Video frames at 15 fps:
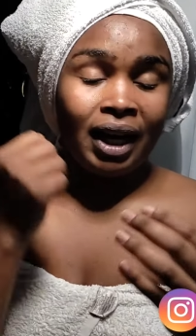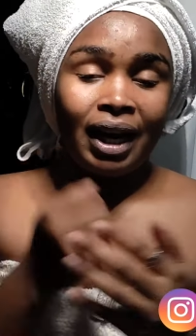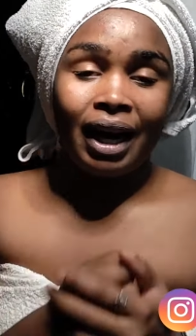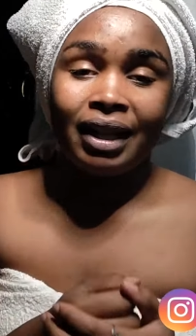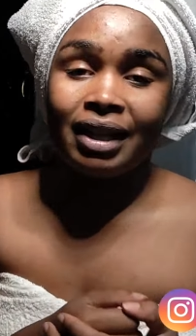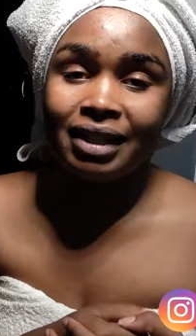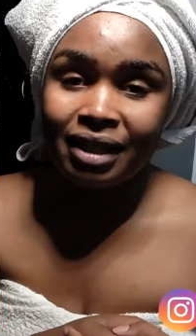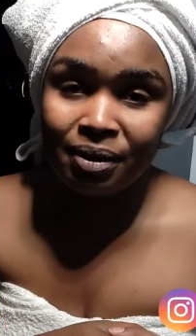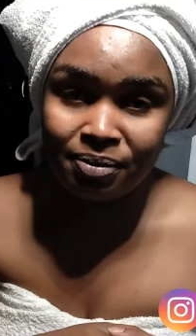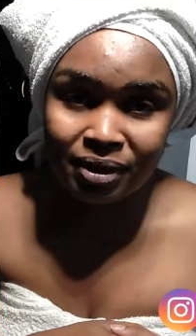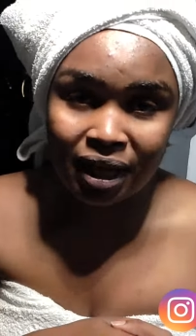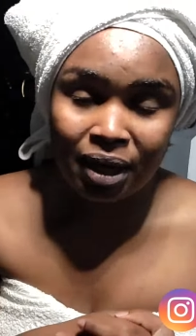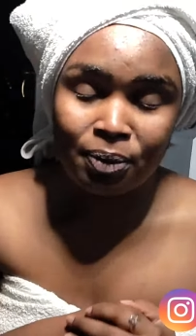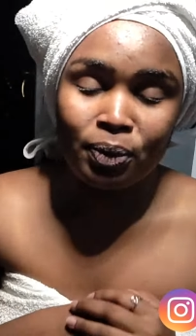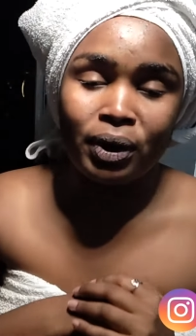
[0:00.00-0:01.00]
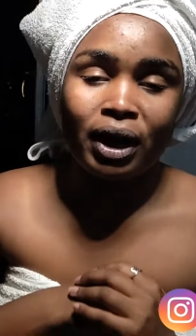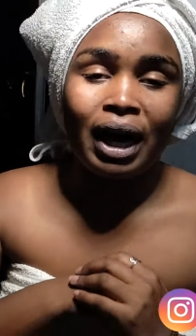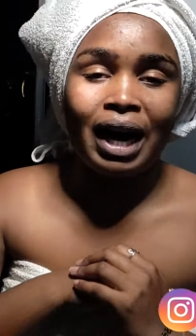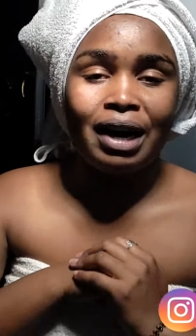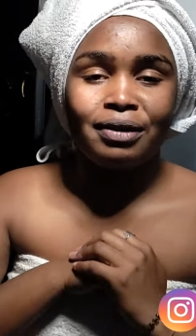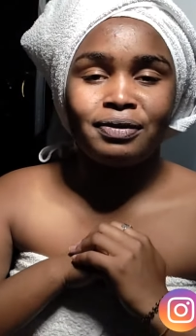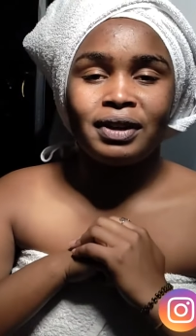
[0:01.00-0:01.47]
at the same time, we
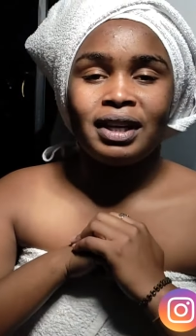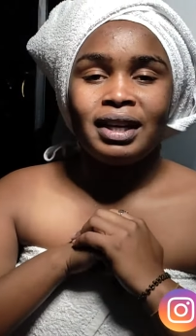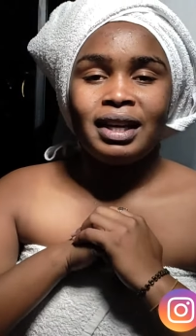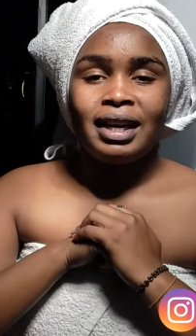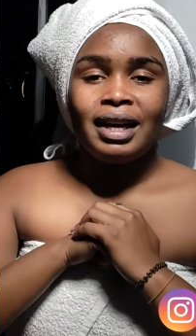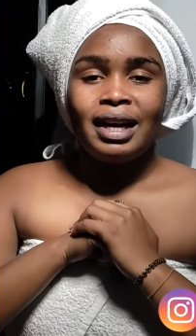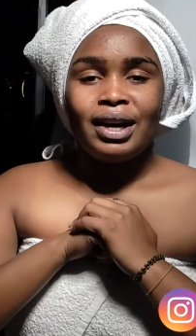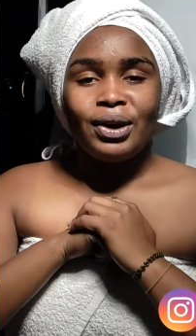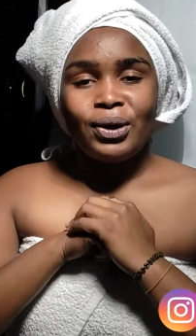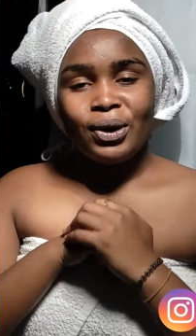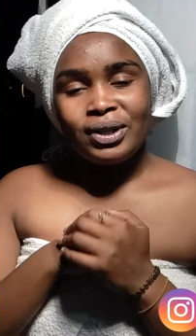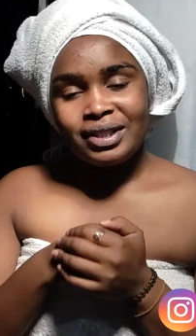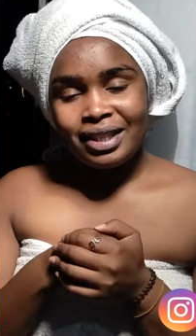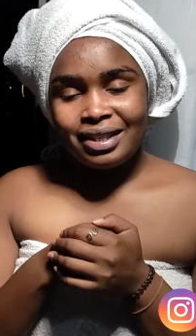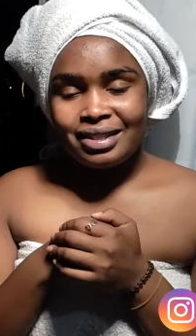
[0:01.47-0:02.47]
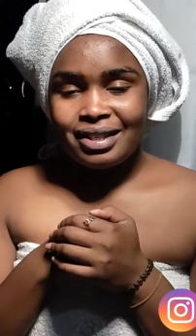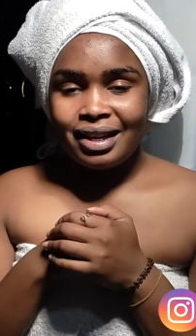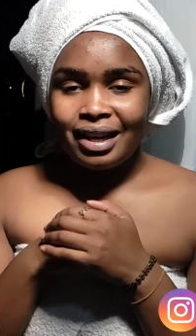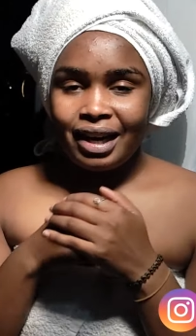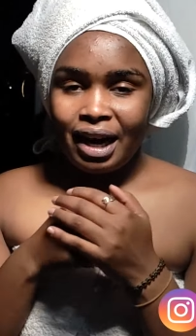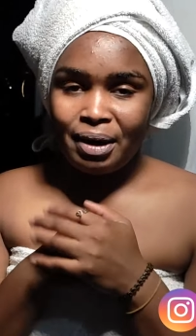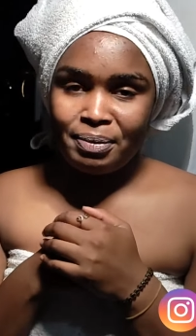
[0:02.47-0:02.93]
have content
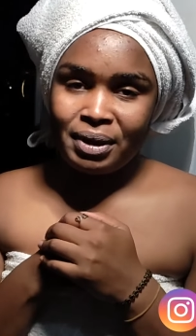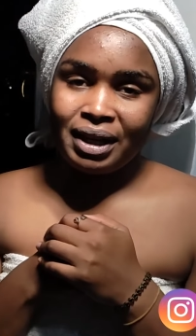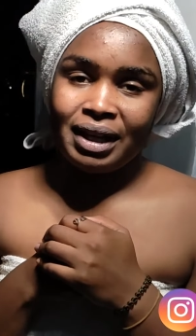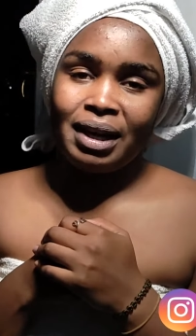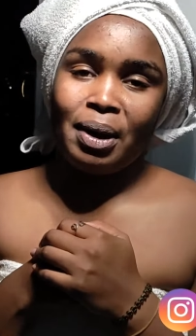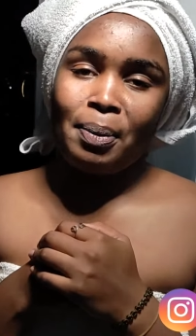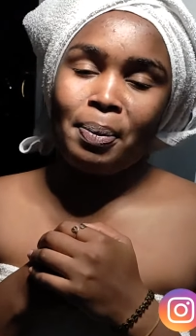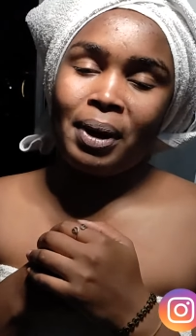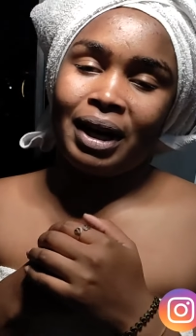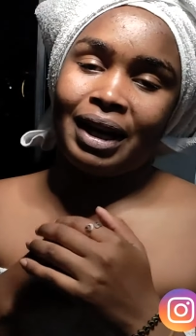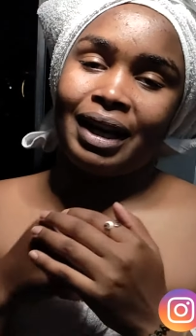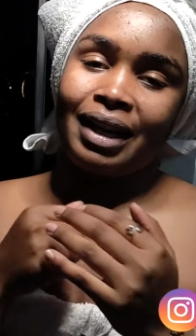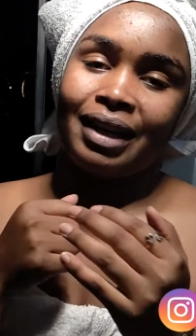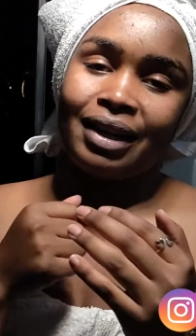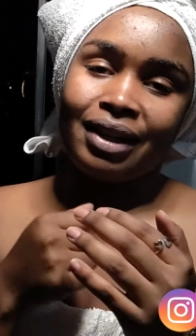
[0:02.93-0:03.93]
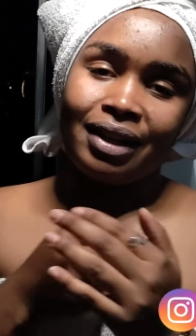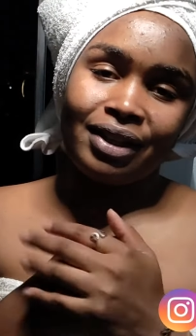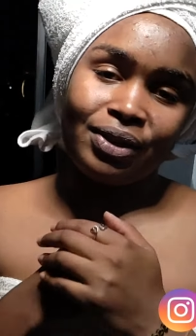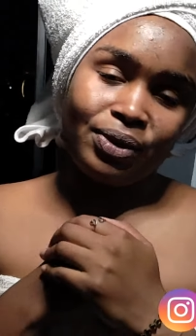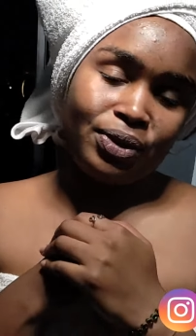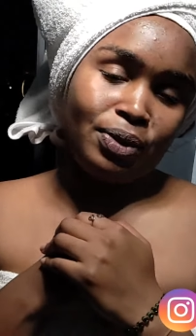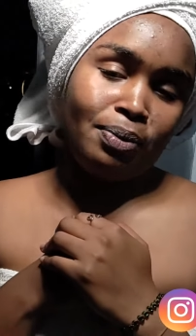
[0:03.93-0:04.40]
coming pale
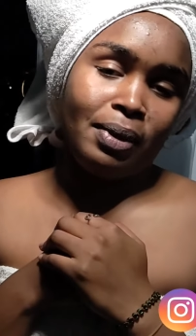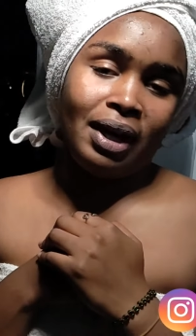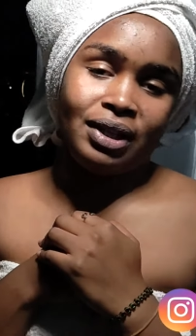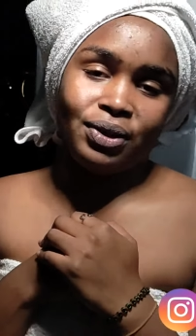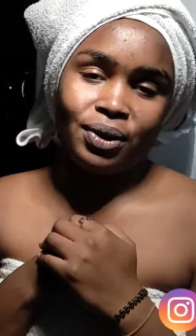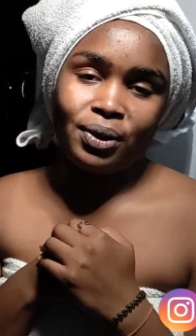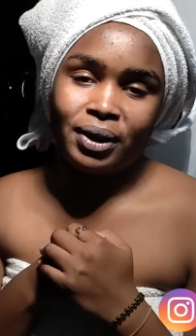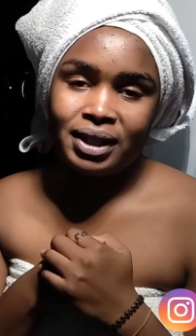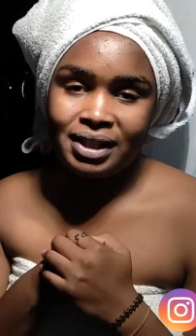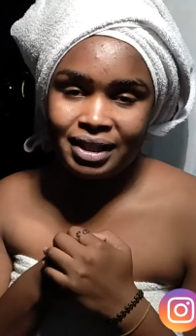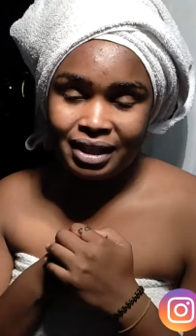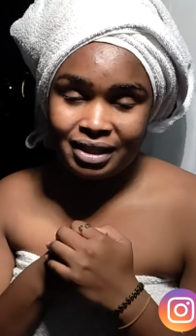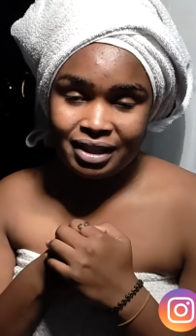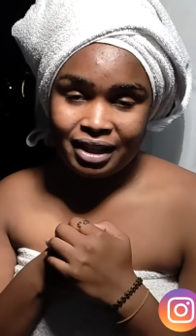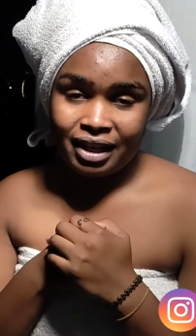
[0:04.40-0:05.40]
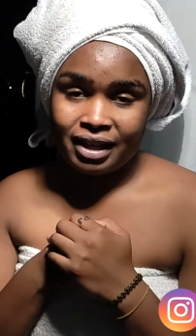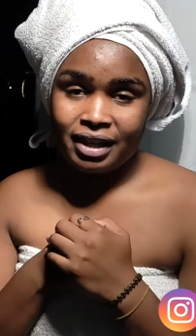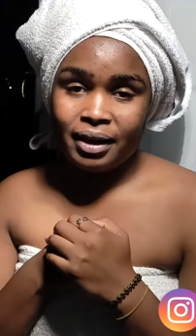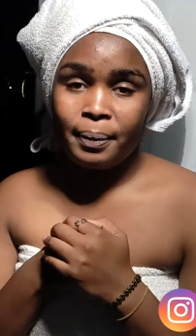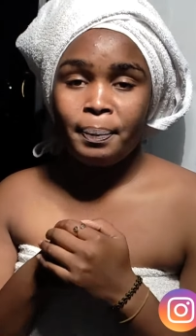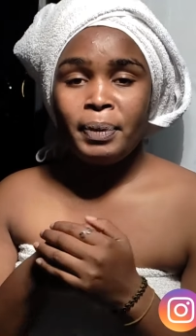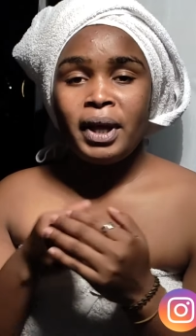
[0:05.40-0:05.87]
YouTube at Koko and Saint Kenya